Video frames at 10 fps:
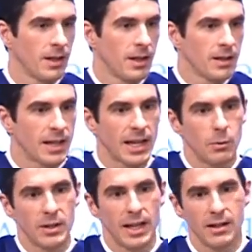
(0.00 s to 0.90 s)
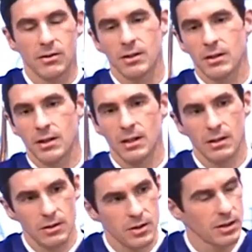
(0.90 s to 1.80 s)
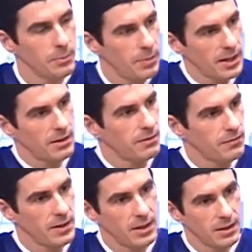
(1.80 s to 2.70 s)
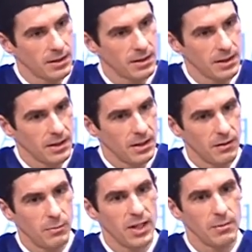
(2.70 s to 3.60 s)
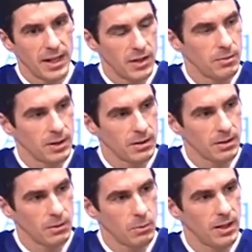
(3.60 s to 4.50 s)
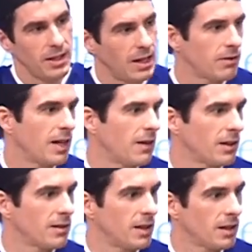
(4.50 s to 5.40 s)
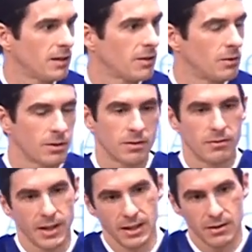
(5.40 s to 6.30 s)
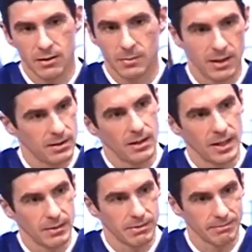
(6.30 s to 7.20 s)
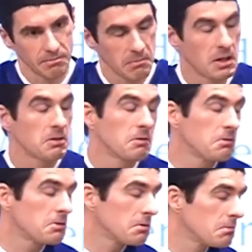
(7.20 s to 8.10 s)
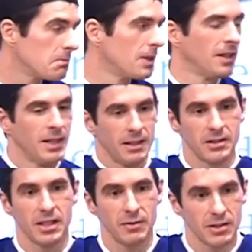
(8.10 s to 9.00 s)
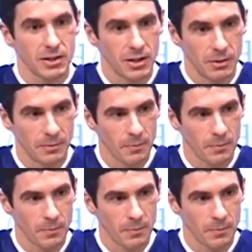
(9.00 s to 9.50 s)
that I would enter the ultra-competitive field of money management with never having taken a course in finance in my entire life. And I said, okay, let's give this a go.